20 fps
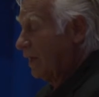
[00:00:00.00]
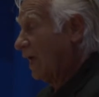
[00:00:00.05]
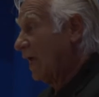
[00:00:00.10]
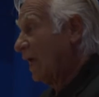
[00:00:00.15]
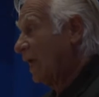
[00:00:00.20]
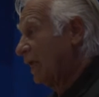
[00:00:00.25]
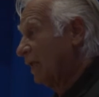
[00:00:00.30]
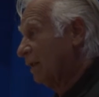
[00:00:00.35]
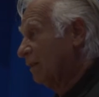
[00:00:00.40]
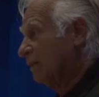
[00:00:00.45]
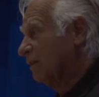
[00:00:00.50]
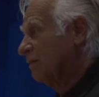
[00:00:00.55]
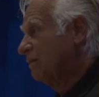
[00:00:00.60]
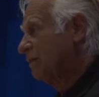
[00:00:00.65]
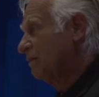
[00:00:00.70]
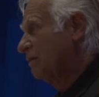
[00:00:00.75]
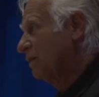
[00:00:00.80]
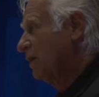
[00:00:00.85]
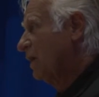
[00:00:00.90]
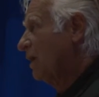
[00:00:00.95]
and
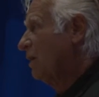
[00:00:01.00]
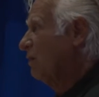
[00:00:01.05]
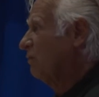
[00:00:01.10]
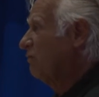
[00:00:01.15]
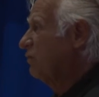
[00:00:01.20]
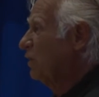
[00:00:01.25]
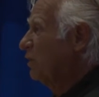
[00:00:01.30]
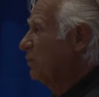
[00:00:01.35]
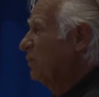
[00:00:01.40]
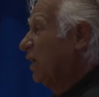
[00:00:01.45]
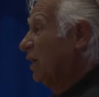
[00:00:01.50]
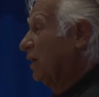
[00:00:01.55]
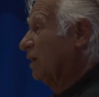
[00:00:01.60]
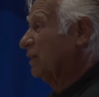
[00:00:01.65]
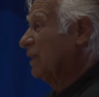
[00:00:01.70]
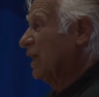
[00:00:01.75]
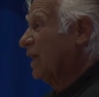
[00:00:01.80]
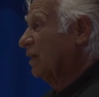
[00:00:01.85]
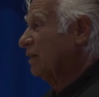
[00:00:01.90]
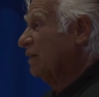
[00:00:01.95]
farming.
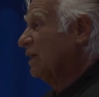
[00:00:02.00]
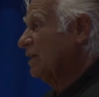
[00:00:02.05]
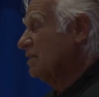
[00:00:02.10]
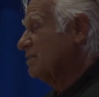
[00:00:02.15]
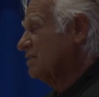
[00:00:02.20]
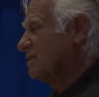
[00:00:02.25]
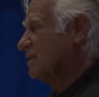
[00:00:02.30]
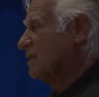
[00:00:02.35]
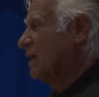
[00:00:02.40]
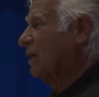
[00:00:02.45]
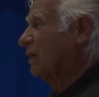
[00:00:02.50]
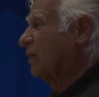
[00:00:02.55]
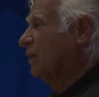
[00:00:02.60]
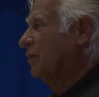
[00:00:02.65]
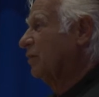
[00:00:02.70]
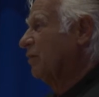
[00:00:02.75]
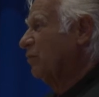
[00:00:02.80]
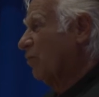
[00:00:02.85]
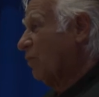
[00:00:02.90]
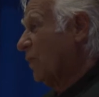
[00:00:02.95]
And then his
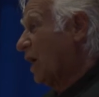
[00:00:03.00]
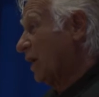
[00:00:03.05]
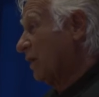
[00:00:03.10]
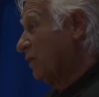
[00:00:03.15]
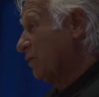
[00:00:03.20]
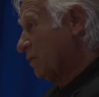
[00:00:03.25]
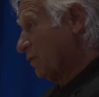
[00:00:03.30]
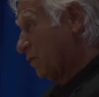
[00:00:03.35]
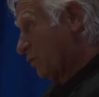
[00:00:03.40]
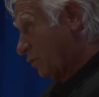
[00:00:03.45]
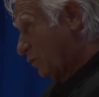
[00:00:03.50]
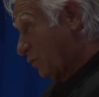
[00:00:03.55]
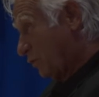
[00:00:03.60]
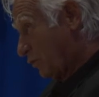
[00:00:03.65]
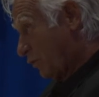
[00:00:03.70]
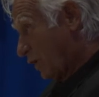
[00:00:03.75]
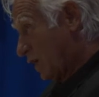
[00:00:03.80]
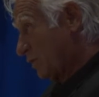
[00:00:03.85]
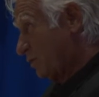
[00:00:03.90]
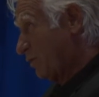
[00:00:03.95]
son, my
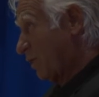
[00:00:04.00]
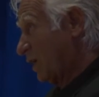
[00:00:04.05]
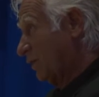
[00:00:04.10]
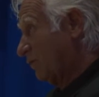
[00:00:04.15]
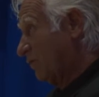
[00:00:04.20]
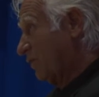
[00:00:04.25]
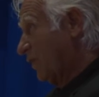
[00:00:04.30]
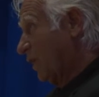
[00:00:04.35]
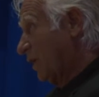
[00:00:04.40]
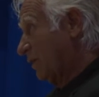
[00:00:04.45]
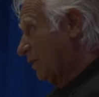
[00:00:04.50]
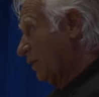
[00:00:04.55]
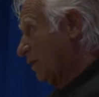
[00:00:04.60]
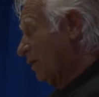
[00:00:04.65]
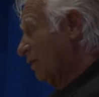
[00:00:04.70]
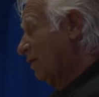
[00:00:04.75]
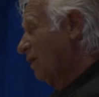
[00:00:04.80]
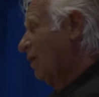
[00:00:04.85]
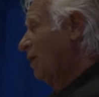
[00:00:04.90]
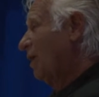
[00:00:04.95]
great
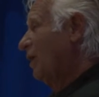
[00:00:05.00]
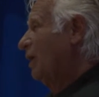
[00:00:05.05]
grandfather,